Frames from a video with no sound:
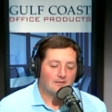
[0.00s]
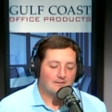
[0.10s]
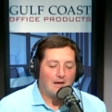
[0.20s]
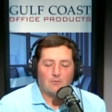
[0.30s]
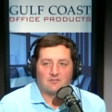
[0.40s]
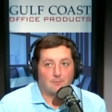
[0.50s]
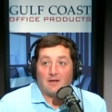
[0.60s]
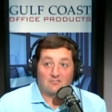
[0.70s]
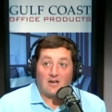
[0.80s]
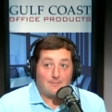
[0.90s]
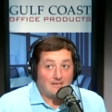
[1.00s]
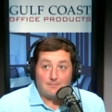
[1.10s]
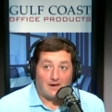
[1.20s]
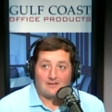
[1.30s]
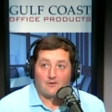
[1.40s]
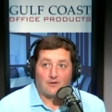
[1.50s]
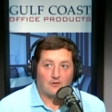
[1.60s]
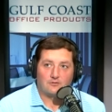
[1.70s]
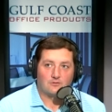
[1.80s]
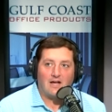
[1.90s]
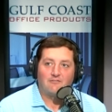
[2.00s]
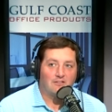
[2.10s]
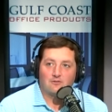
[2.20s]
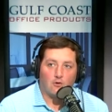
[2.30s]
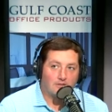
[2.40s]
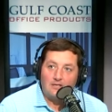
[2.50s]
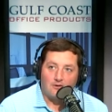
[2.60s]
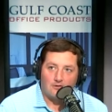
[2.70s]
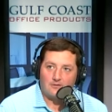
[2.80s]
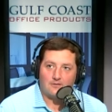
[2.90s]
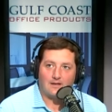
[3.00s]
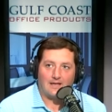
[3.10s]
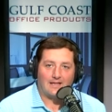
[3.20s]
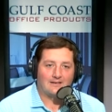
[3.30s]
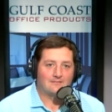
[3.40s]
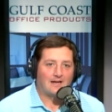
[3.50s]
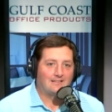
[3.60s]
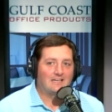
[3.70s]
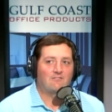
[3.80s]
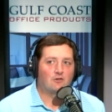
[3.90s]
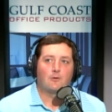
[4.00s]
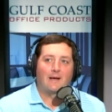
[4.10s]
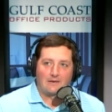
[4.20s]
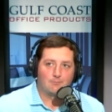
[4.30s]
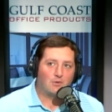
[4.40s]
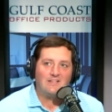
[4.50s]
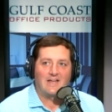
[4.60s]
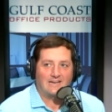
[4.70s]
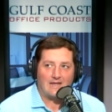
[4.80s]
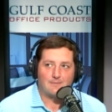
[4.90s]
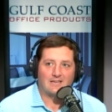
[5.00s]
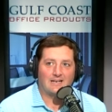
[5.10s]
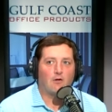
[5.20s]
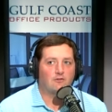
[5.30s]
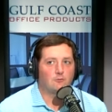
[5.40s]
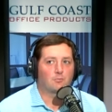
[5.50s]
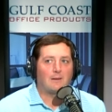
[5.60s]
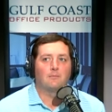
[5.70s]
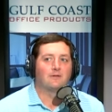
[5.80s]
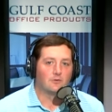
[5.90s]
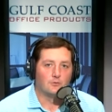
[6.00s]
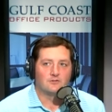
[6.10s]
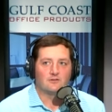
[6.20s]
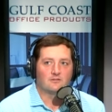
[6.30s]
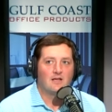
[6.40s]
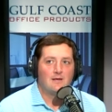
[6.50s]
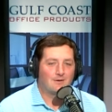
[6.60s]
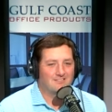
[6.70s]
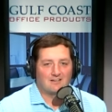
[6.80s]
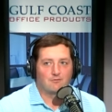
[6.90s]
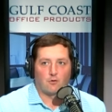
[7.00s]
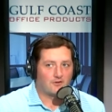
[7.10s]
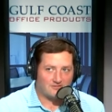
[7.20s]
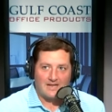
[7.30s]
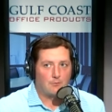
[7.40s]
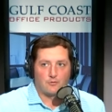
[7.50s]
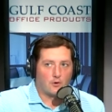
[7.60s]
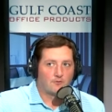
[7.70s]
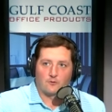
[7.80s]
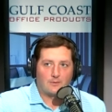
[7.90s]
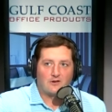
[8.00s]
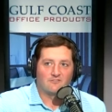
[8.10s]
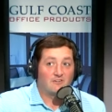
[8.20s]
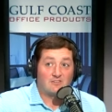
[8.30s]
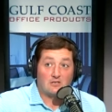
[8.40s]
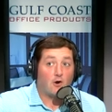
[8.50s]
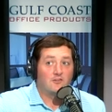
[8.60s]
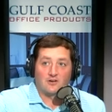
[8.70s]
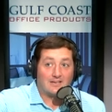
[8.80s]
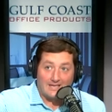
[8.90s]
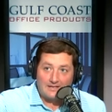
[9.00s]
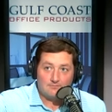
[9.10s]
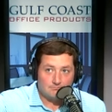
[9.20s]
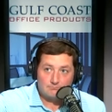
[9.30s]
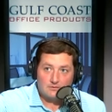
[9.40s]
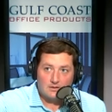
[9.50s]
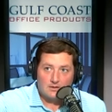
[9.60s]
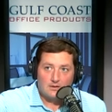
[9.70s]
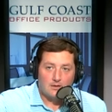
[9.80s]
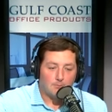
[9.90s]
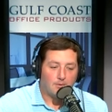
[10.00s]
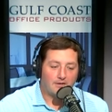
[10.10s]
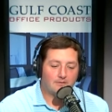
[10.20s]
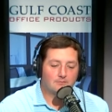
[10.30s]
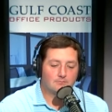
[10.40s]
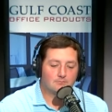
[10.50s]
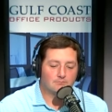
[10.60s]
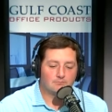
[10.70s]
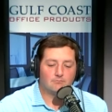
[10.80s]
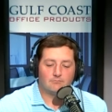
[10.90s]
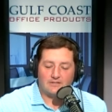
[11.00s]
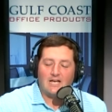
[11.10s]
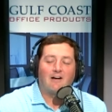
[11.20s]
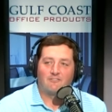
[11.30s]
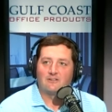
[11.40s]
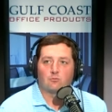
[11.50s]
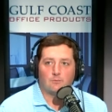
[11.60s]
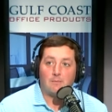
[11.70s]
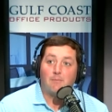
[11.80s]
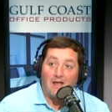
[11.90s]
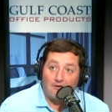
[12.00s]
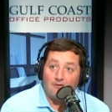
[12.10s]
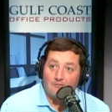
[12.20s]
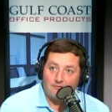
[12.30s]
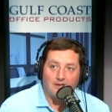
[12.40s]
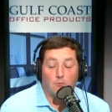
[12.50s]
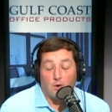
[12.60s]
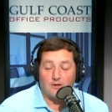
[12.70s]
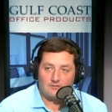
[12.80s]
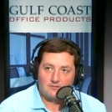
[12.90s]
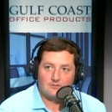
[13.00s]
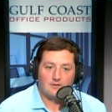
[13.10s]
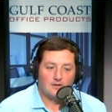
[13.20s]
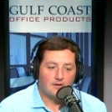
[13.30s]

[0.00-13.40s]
that was the best job anybody did on LSU's offense all year. And I think if you go back and play that game again, LSU probably loses, because I think Florida State would throw for 350 yards again. But the offense would be better than it was.